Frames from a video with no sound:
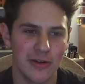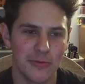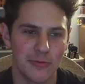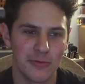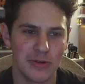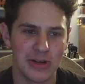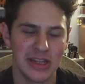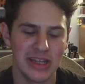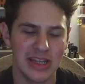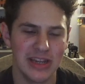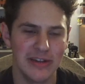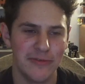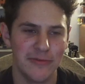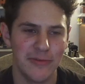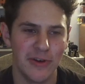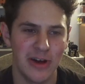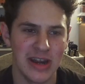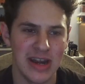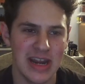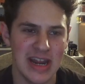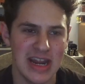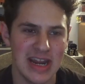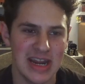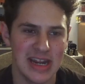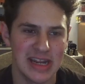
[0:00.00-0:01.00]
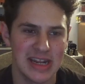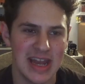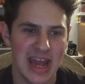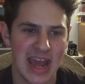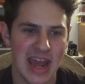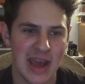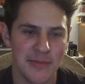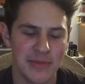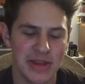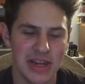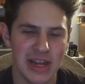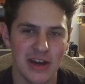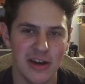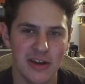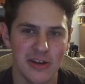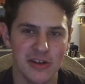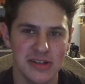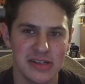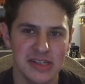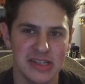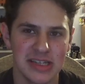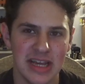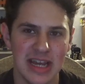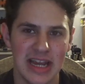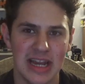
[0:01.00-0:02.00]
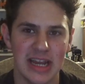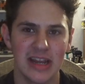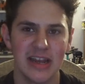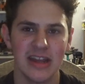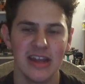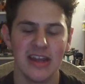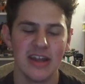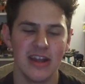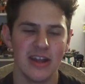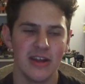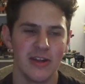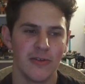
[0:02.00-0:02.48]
really funny cameos, like